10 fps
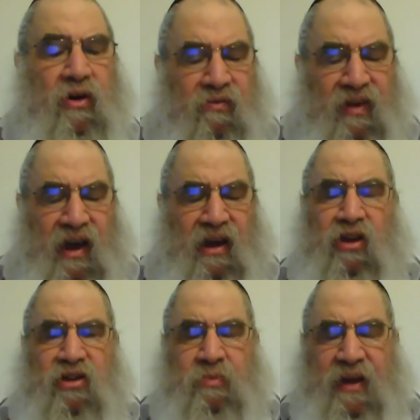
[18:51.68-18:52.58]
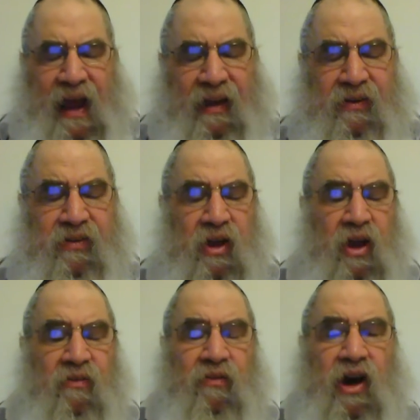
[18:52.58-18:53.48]
ve'echad doesn't mean and.
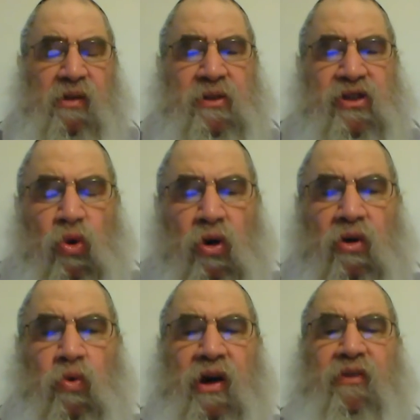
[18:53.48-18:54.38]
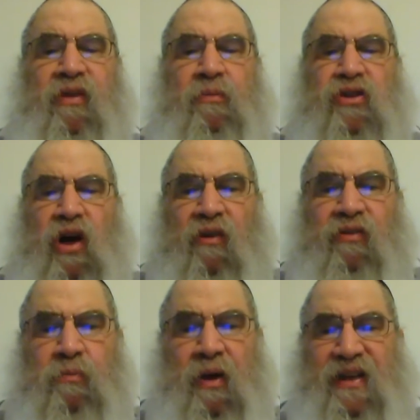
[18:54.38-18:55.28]
Ve'echad means or, one of them is
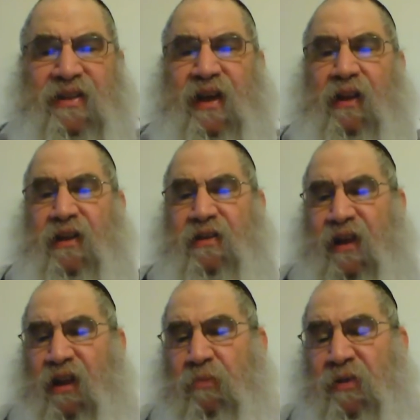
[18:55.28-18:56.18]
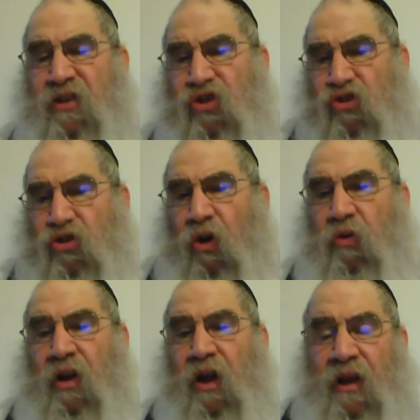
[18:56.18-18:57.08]
covered by sela. Sela means a stone
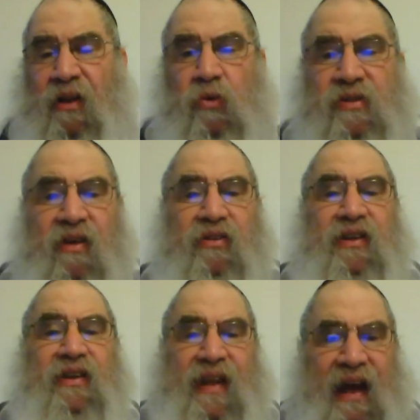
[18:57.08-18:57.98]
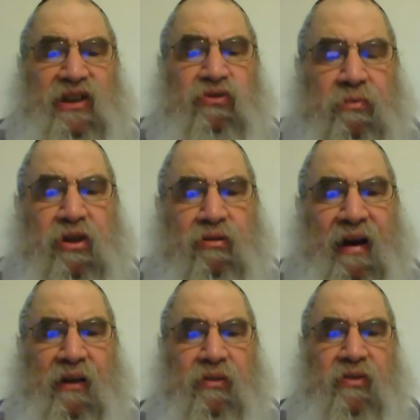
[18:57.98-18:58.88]
that was never detached from the
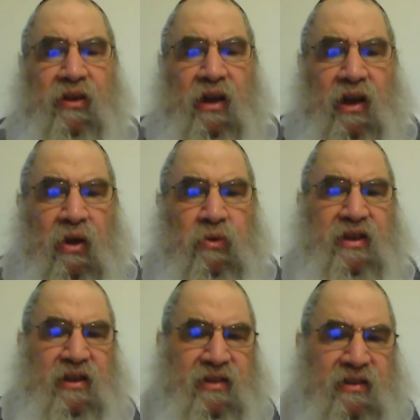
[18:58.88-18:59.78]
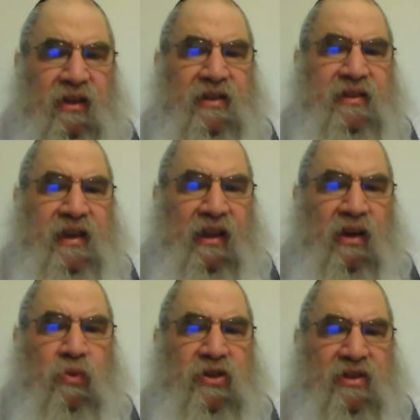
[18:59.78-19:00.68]
ground. It's still a sela
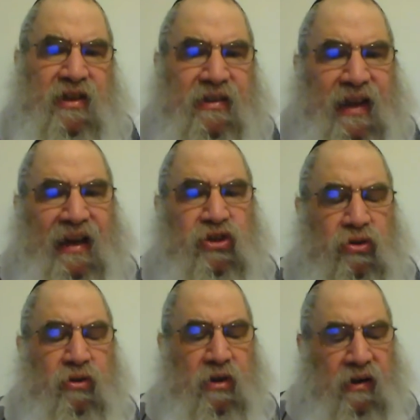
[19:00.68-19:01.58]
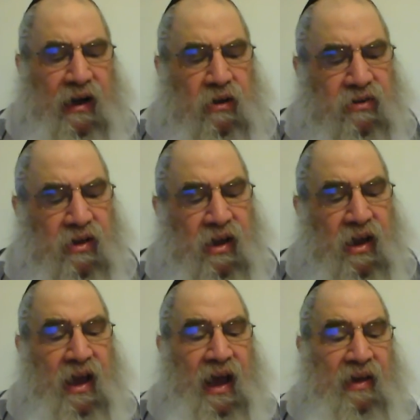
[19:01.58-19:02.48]
which is attached to the ground.
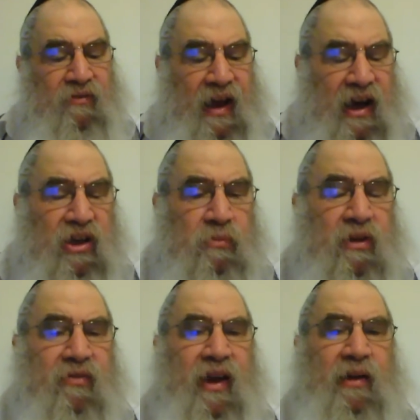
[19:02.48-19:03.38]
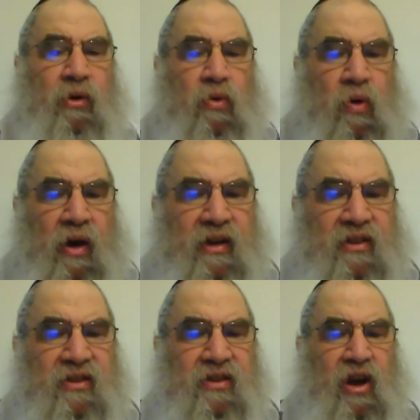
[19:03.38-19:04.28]
And ve'echad b'levein, more, one
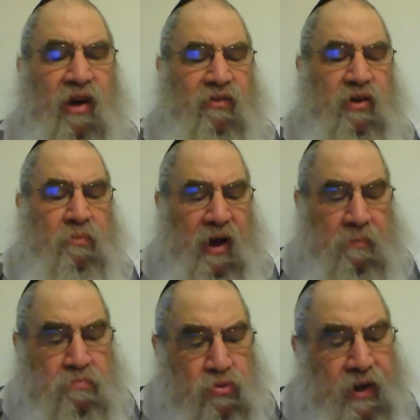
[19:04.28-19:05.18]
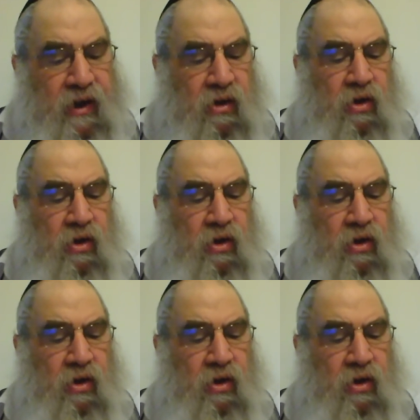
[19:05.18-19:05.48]
is covered by brick,